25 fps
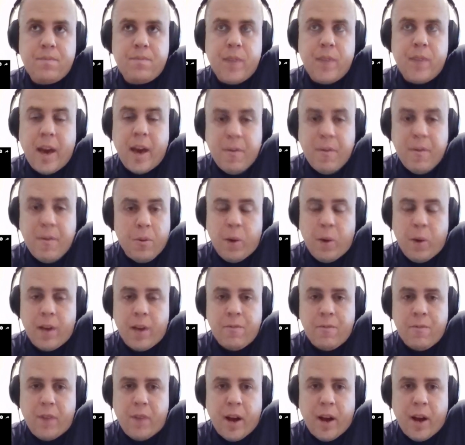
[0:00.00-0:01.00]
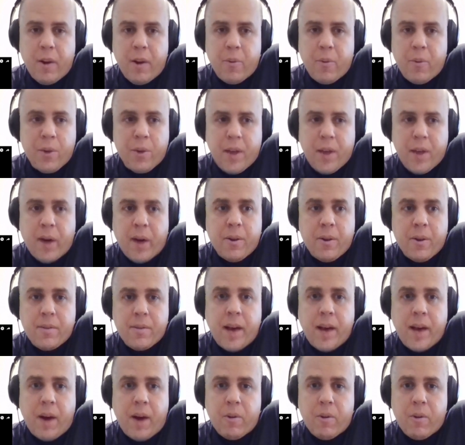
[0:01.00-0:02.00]
heavyweight fighter without a
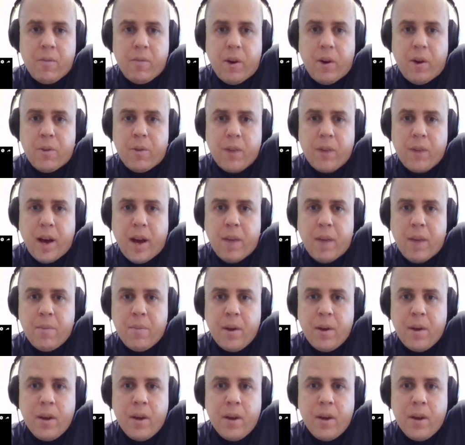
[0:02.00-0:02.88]
doubt of all time.